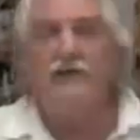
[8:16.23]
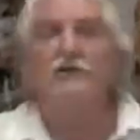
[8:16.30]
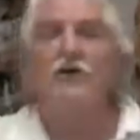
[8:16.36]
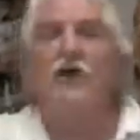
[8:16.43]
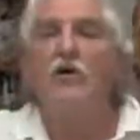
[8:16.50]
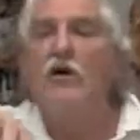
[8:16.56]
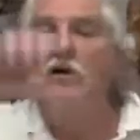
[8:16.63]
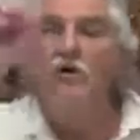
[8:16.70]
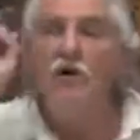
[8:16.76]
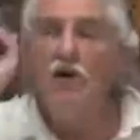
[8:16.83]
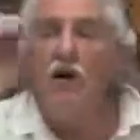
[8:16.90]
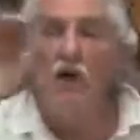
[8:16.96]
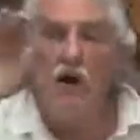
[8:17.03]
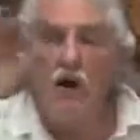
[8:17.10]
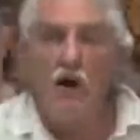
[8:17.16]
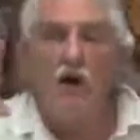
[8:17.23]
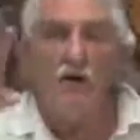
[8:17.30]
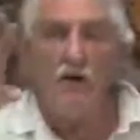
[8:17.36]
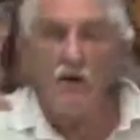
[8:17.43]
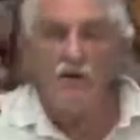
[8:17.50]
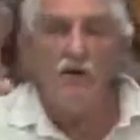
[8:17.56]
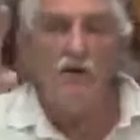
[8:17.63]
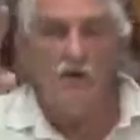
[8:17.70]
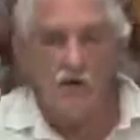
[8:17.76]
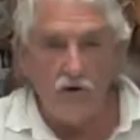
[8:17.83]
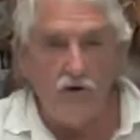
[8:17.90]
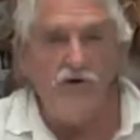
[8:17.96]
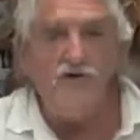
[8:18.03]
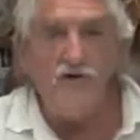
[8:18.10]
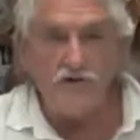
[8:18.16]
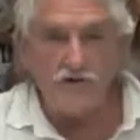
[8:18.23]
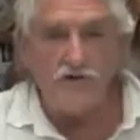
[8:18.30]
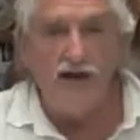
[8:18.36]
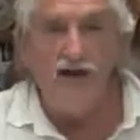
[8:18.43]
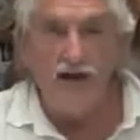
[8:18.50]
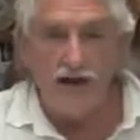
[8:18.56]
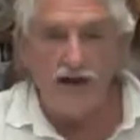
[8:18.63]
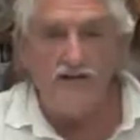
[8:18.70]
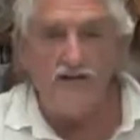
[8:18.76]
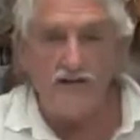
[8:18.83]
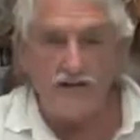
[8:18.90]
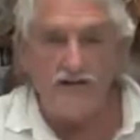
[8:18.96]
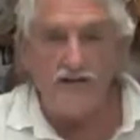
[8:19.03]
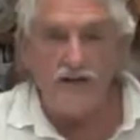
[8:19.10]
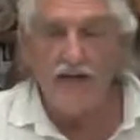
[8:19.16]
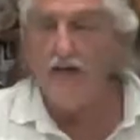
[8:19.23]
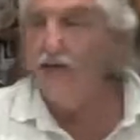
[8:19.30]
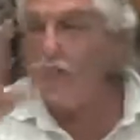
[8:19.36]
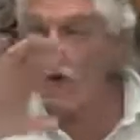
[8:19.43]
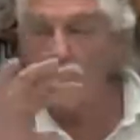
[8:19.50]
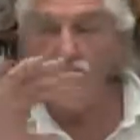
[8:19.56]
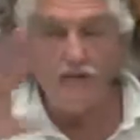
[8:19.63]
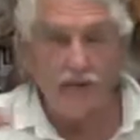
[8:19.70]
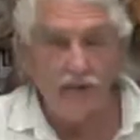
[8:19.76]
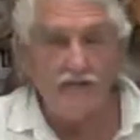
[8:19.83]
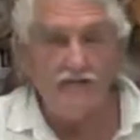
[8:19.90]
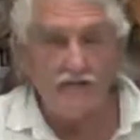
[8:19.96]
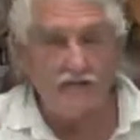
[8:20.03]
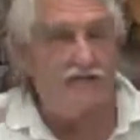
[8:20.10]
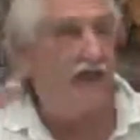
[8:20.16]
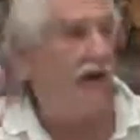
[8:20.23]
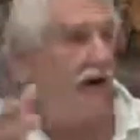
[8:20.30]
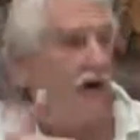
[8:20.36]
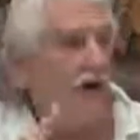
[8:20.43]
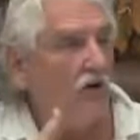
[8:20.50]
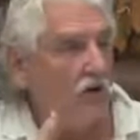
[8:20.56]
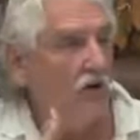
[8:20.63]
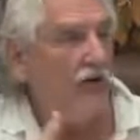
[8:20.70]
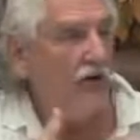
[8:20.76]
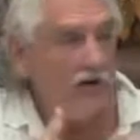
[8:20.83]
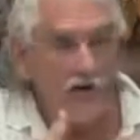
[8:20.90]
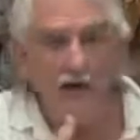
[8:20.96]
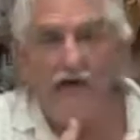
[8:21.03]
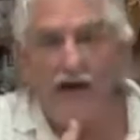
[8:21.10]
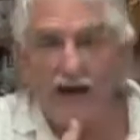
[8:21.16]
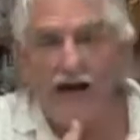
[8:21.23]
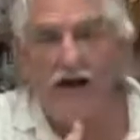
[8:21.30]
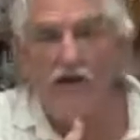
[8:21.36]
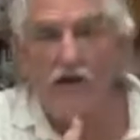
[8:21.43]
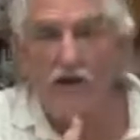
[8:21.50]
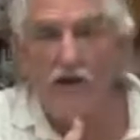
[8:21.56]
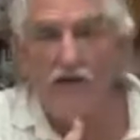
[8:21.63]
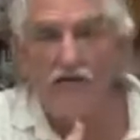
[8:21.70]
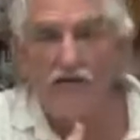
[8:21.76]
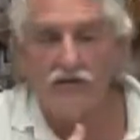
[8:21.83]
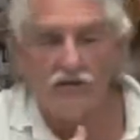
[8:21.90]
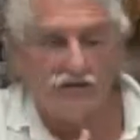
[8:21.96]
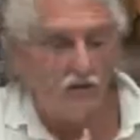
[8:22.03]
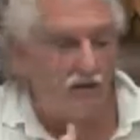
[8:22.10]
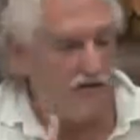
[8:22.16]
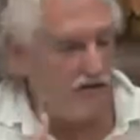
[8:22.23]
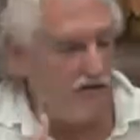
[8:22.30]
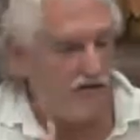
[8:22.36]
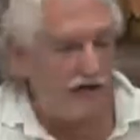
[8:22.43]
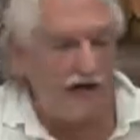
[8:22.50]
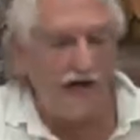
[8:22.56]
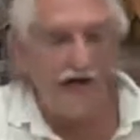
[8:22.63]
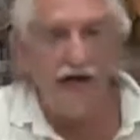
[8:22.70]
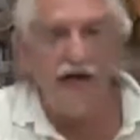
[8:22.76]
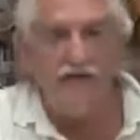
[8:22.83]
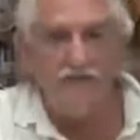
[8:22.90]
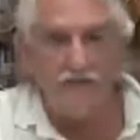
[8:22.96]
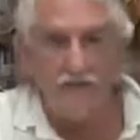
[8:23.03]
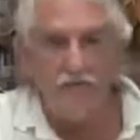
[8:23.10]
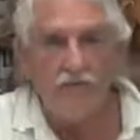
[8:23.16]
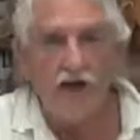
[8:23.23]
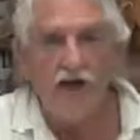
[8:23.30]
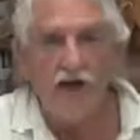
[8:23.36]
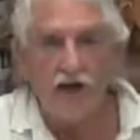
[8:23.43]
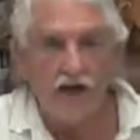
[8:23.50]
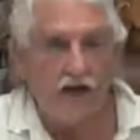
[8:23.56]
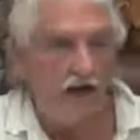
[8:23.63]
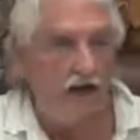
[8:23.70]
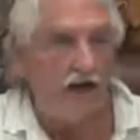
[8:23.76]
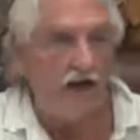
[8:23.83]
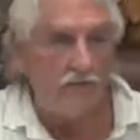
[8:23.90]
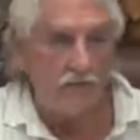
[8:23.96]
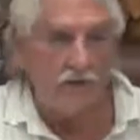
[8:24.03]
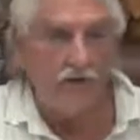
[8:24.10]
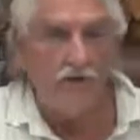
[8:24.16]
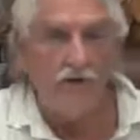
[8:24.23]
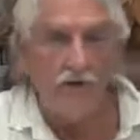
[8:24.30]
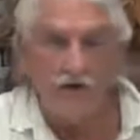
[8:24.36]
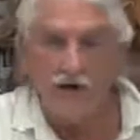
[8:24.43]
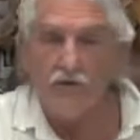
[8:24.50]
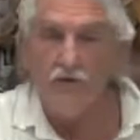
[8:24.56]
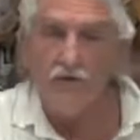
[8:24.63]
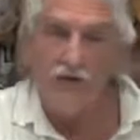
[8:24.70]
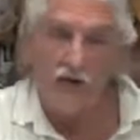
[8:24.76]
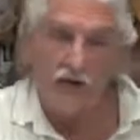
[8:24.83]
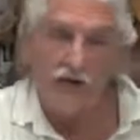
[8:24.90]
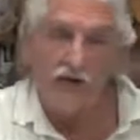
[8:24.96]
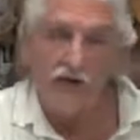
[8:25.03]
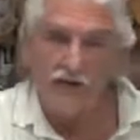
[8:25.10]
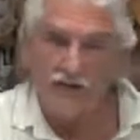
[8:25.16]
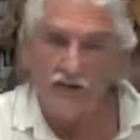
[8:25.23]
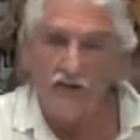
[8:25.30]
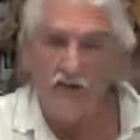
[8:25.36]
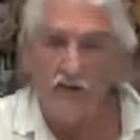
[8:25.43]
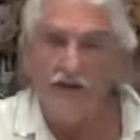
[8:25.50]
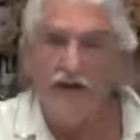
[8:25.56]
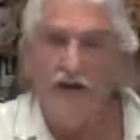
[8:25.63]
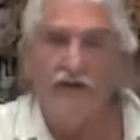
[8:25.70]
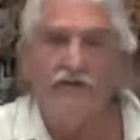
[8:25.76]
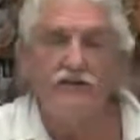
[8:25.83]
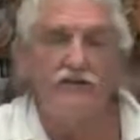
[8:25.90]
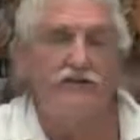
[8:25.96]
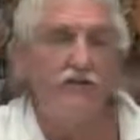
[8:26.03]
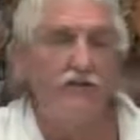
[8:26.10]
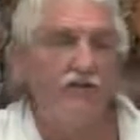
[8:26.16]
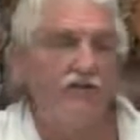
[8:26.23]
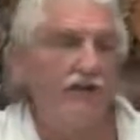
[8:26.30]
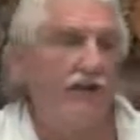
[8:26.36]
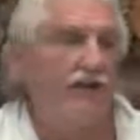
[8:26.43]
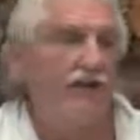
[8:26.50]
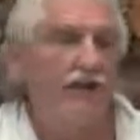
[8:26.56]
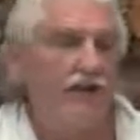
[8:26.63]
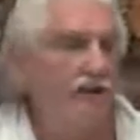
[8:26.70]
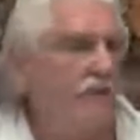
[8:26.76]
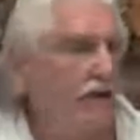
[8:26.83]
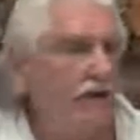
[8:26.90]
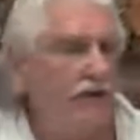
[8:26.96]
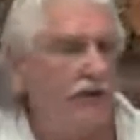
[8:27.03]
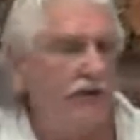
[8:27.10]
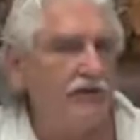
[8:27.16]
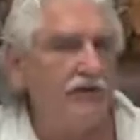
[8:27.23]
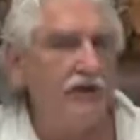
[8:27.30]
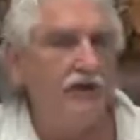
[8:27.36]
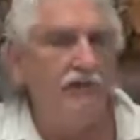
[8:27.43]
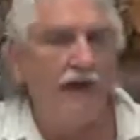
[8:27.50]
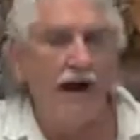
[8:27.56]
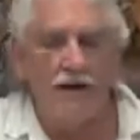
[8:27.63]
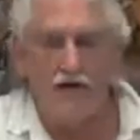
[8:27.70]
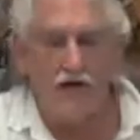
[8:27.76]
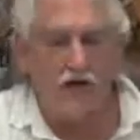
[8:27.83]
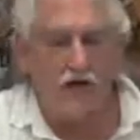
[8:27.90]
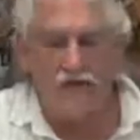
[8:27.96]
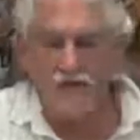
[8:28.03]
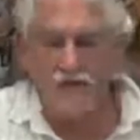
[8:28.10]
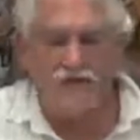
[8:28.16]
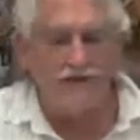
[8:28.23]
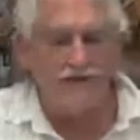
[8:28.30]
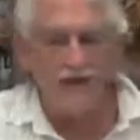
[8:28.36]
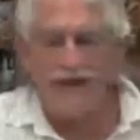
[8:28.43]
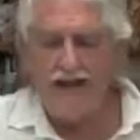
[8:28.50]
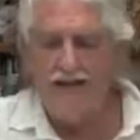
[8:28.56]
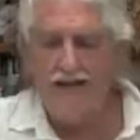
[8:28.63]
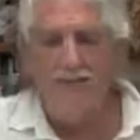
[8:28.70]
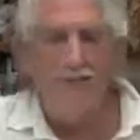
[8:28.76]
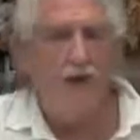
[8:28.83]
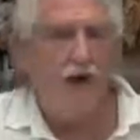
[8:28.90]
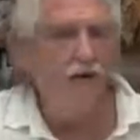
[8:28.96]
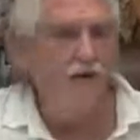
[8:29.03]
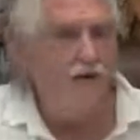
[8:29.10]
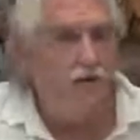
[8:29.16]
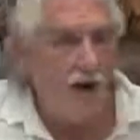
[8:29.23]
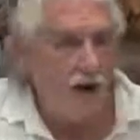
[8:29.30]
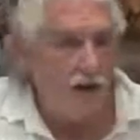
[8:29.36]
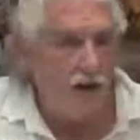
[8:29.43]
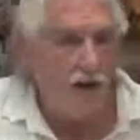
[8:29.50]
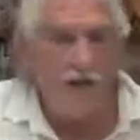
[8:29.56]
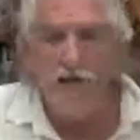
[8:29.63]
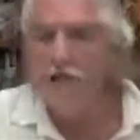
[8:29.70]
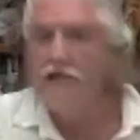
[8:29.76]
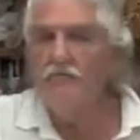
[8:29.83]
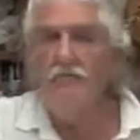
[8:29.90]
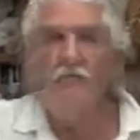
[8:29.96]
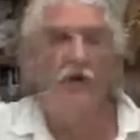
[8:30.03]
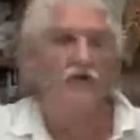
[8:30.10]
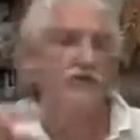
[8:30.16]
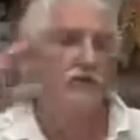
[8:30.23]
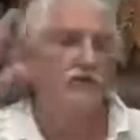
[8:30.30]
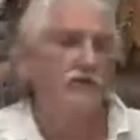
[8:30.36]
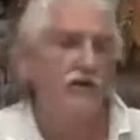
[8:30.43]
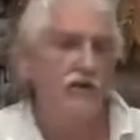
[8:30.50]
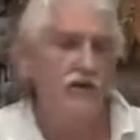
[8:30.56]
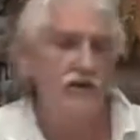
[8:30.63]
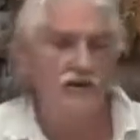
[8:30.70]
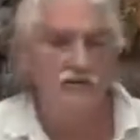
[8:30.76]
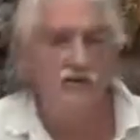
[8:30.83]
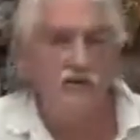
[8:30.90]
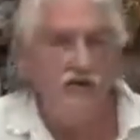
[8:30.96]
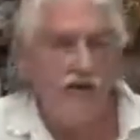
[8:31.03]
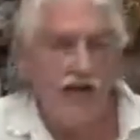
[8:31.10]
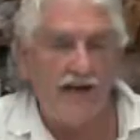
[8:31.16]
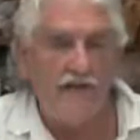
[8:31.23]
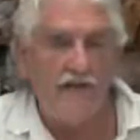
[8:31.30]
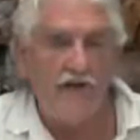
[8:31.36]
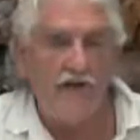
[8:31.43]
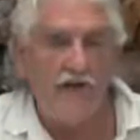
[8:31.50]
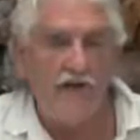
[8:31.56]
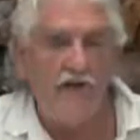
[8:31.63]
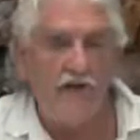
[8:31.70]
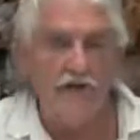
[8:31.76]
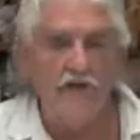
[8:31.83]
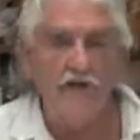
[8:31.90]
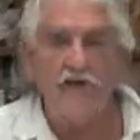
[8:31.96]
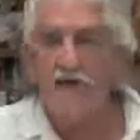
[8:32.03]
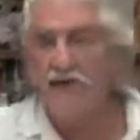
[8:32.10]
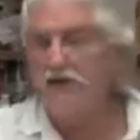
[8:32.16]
So you're going to go with the corrosive side, obviously, in most cases. Now, we can look at alkalosis, but you've got to have a lot of blood work and really look at the pHs of everything to be able to term alkalosis. And quite frankly, most of the issues is acidosis.